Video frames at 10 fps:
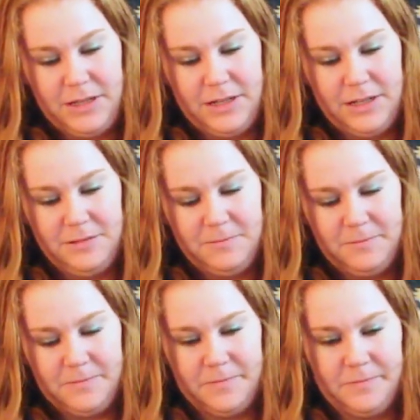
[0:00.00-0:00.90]

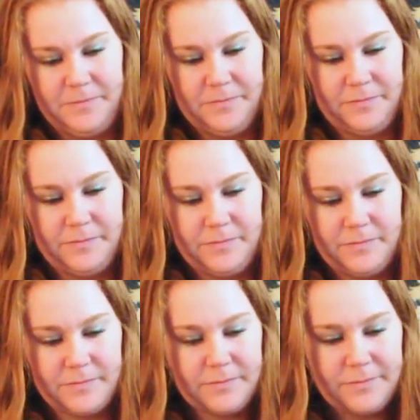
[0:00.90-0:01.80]

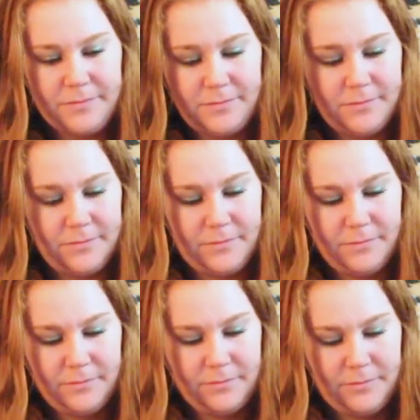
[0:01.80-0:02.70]

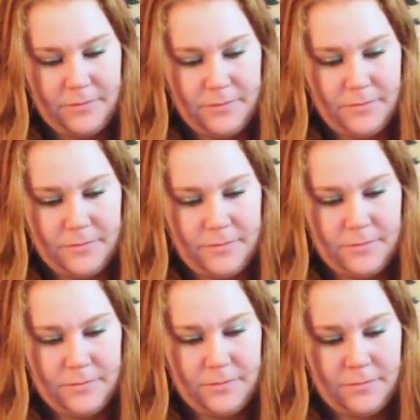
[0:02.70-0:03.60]

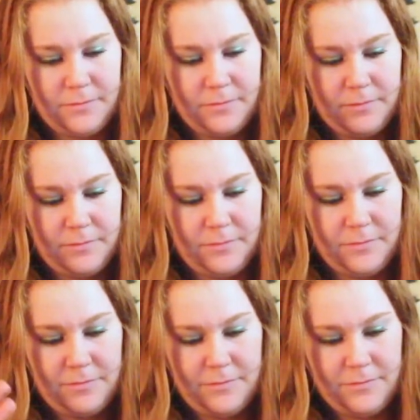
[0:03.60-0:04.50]

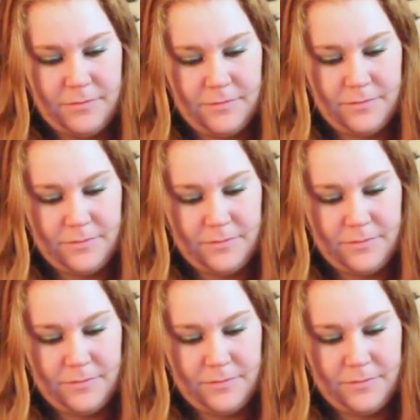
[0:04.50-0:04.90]
This person isn't speaking.